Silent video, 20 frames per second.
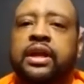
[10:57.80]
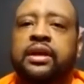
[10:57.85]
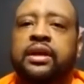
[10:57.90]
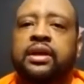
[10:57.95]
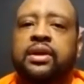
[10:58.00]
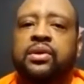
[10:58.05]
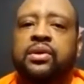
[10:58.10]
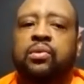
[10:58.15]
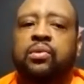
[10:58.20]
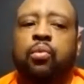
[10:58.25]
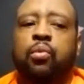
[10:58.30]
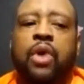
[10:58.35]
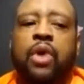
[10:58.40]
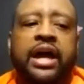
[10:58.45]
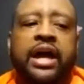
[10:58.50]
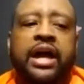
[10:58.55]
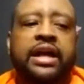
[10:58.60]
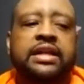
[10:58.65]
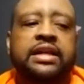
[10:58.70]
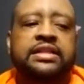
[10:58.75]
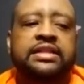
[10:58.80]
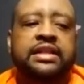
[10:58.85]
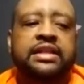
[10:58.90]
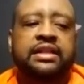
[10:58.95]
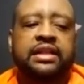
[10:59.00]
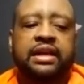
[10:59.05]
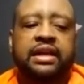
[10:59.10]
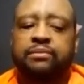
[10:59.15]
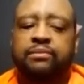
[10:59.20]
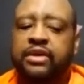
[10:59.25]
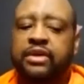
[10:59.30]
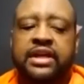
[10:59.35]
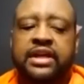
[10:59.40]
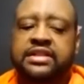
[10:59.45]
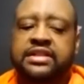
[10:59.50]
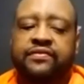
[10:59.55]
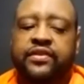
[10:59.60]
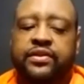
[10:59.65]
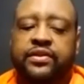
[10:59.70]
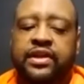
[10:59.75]
Why is it that, because if
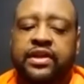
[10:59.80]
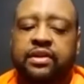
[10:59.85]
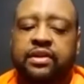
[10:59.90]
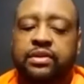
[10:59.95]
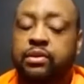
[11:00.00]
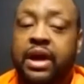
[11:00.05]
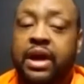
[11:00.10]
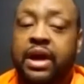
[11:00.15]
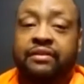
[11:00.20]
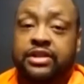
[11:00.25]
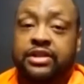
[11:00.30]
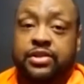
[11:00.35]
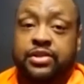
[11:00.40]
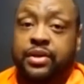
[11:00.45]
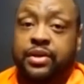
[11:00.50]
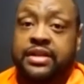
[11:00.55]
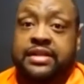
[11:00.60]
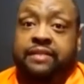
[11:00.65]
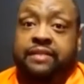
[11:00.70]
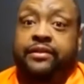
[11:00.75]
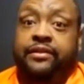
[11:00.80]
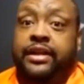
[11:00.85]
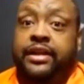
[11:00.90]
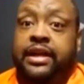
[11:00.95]
you don't, you have a choice every day.